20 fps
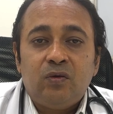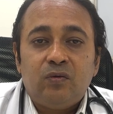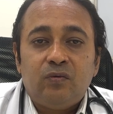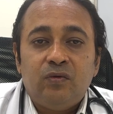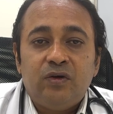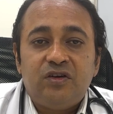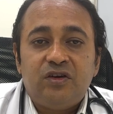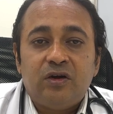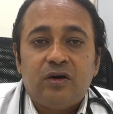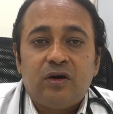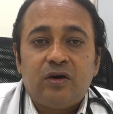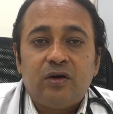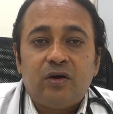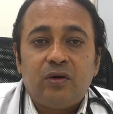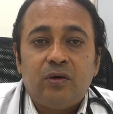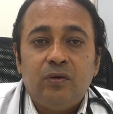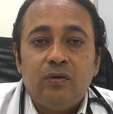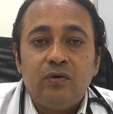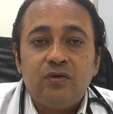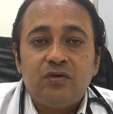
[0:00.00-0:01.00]
which
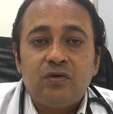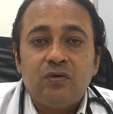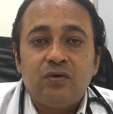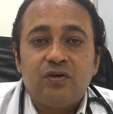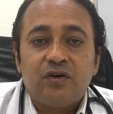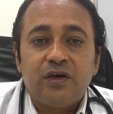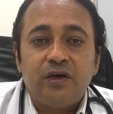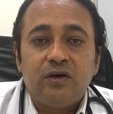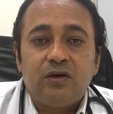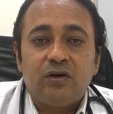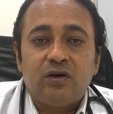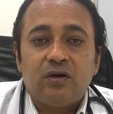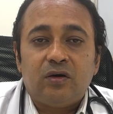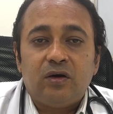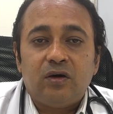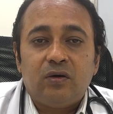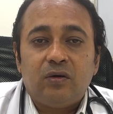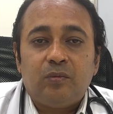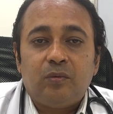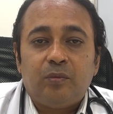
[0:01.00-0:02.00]
are used to treat
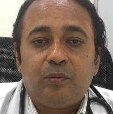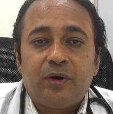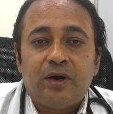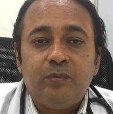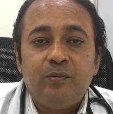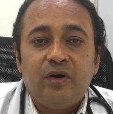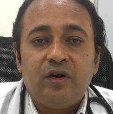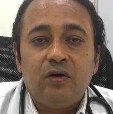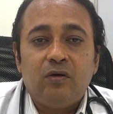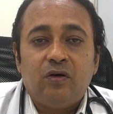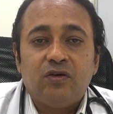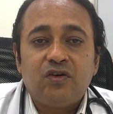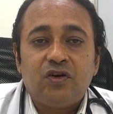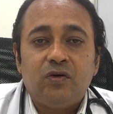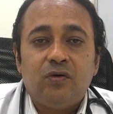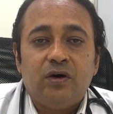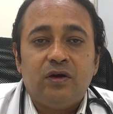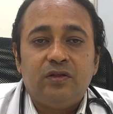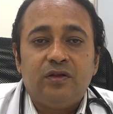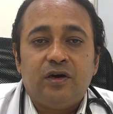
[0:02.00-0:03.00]
primary
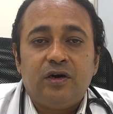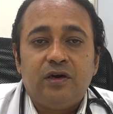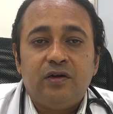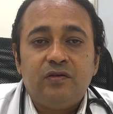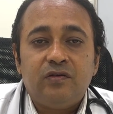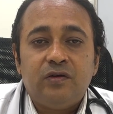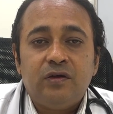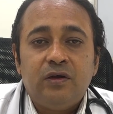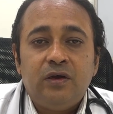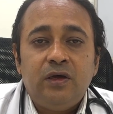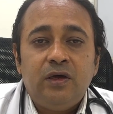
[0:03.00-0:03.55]
osteoarthritis.